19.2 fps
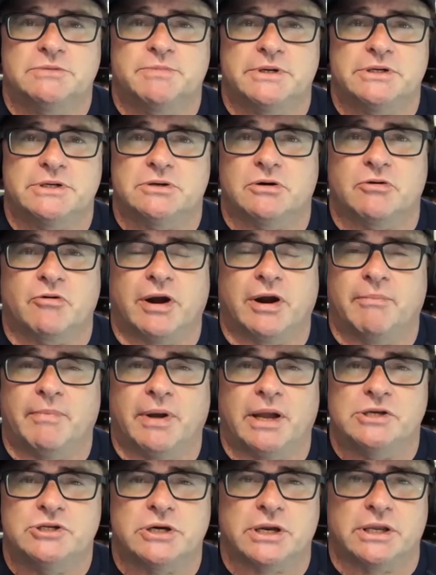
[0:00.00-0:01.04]
but he's got great
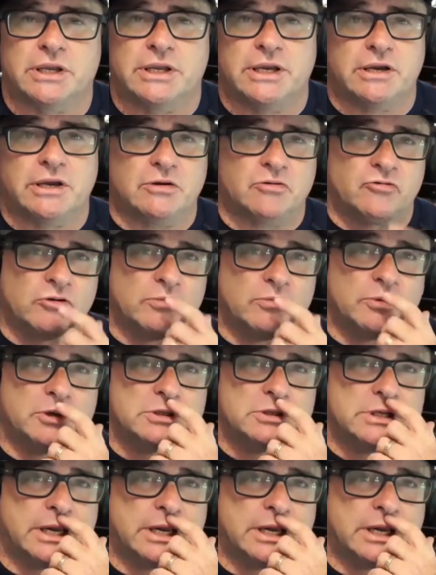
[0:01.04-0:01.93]
magic and he contributes.